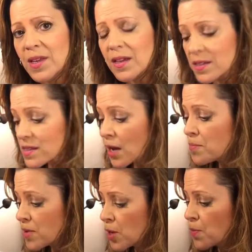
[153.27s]
Some
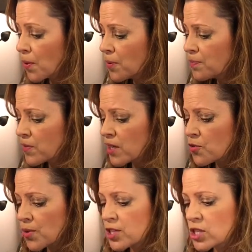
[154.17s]
people, in
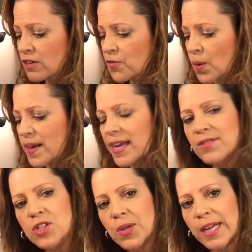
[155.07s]
reaching for it, have
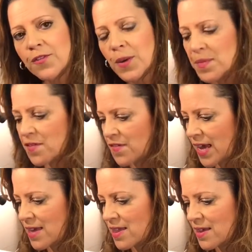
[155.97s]
strayed from the
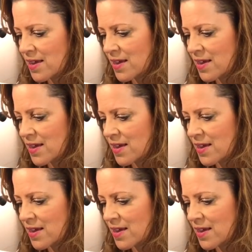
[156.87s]
faith